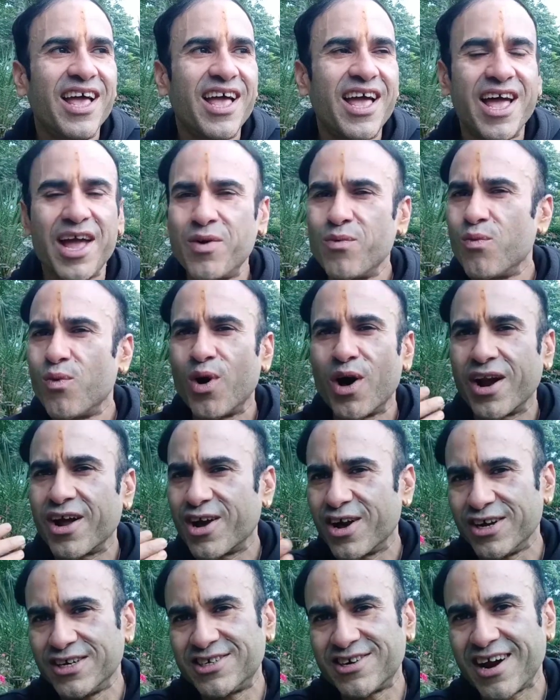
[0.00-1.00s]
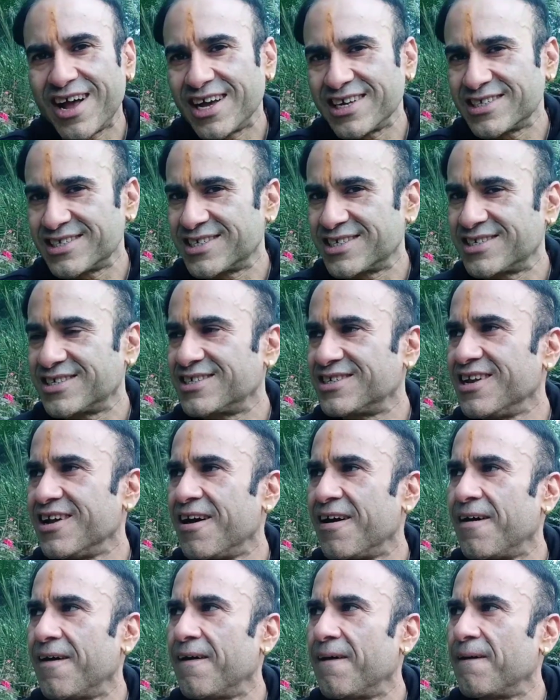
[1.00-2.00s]
And what a contrast.
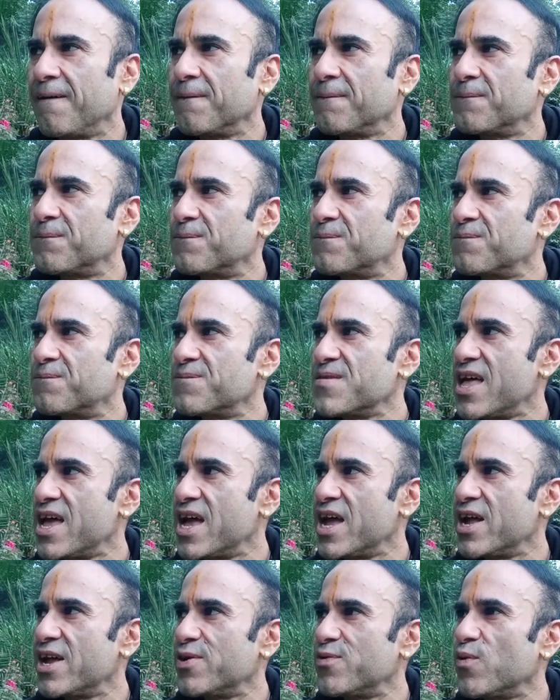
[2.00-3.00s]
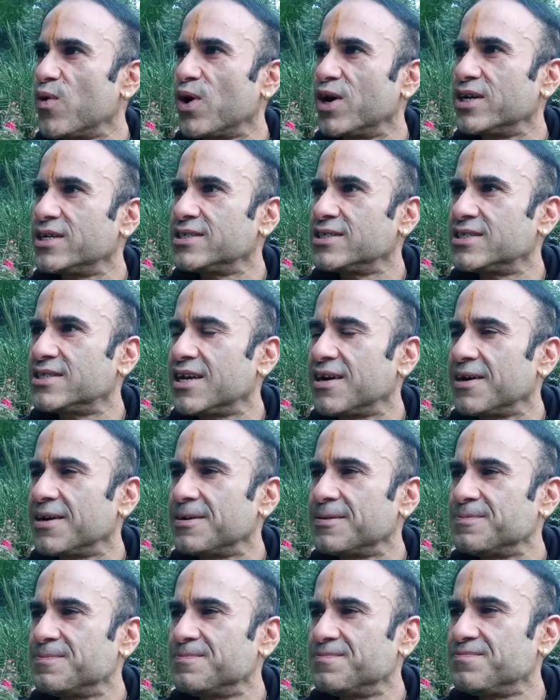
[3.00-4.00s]
It was
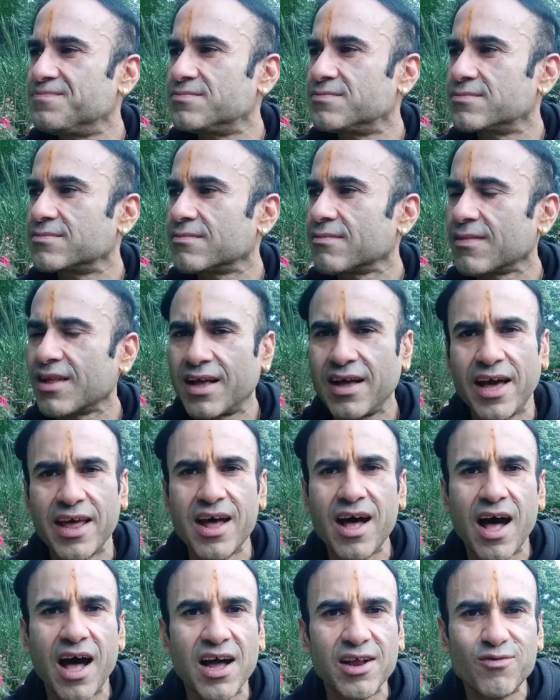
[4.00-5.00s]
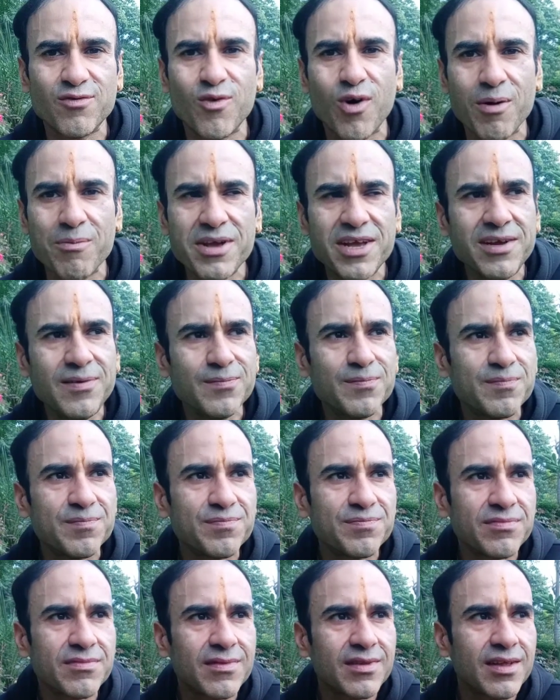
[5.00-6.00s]
kind of heartwarming,
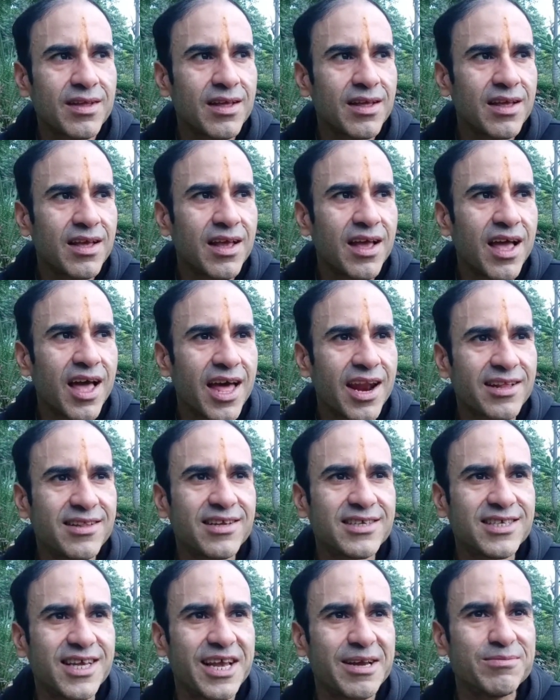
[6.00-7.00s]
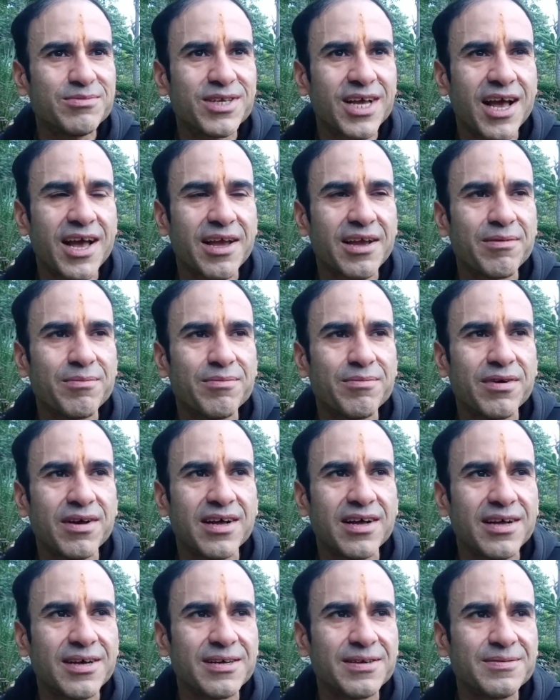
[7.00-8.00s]
and at the same time,
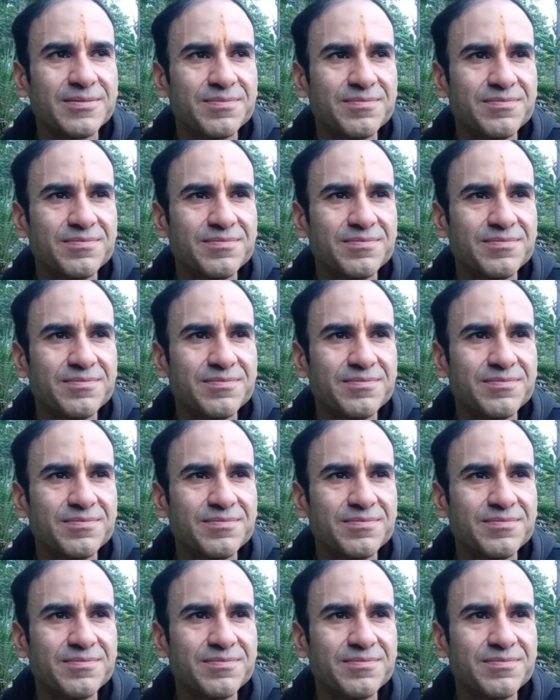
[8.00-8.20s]
a